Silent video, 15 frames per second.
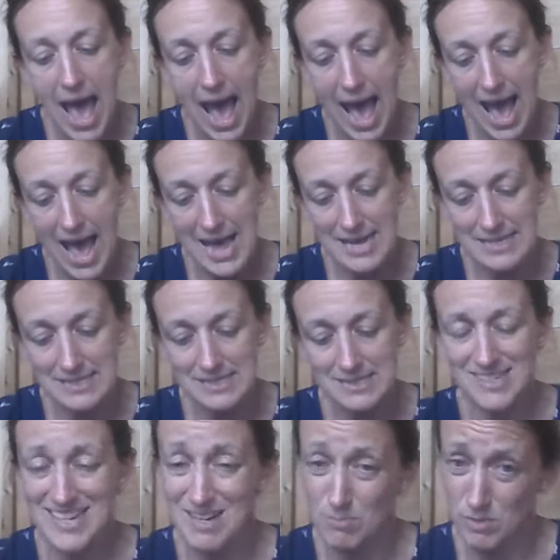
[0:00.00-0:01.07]
And
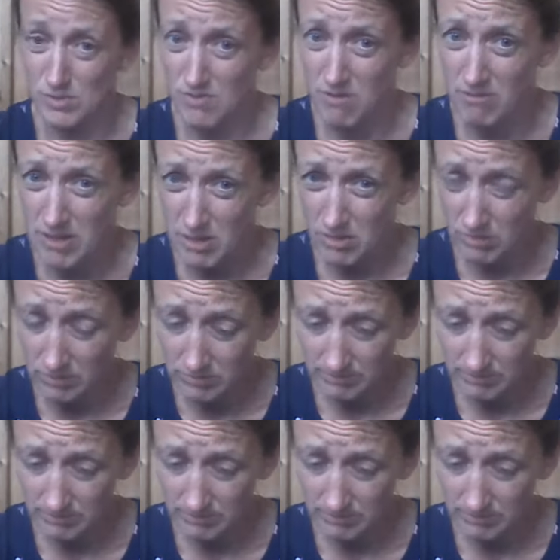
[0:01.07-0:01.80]
it was very long,